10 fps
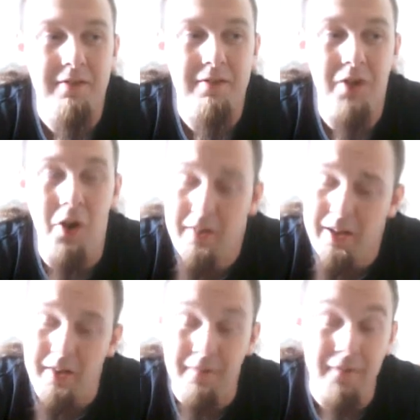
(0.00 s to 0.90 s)
kind
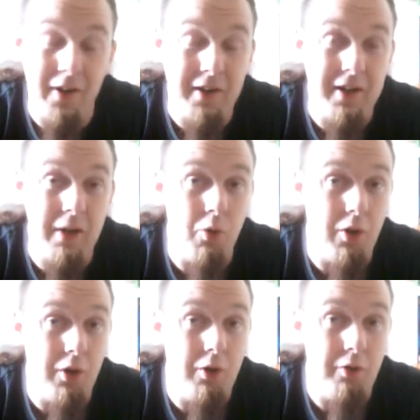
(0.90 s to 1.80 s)
of to find out
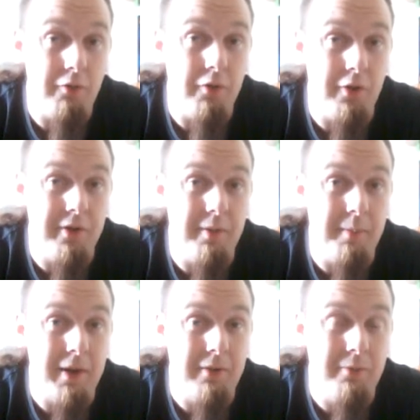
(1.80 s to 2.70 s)
what all the fuss is
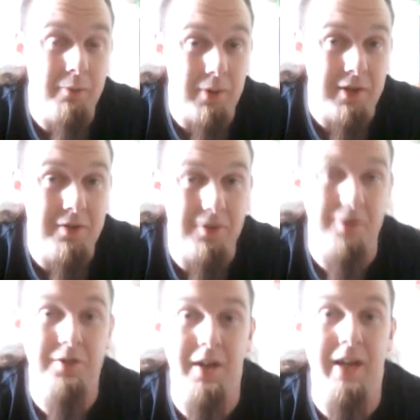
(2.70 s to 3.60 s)
about with
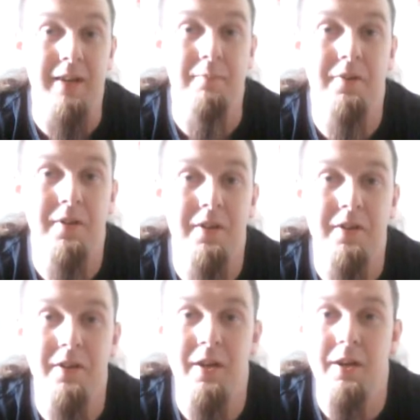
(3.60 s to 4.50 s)
such games.
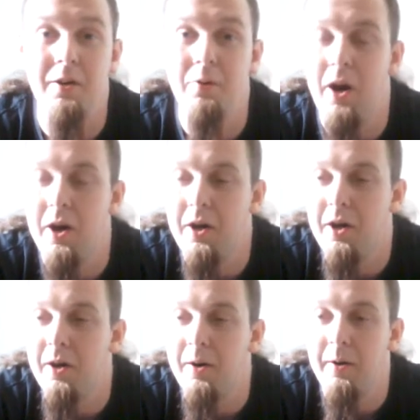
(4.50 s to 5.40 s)
You
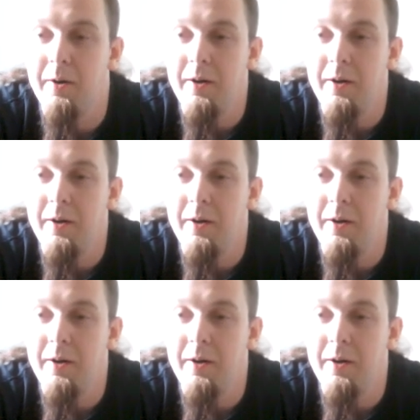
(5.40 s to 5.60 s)
know,